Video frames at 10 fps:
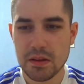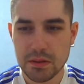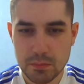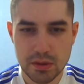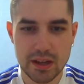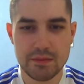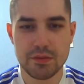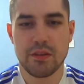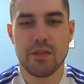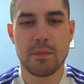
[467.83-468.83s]
playing in
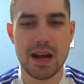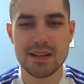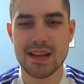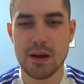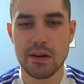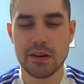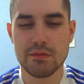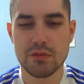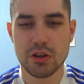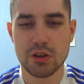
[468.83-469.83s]
front of a packed-out
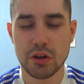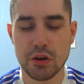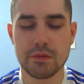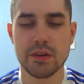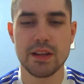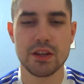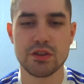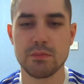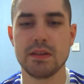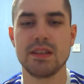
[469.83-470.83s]
Ellen Road, hopefully that
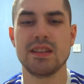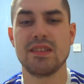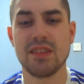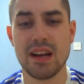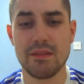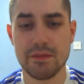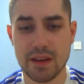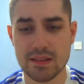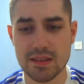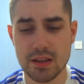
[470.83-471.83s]
should be the deciding factor.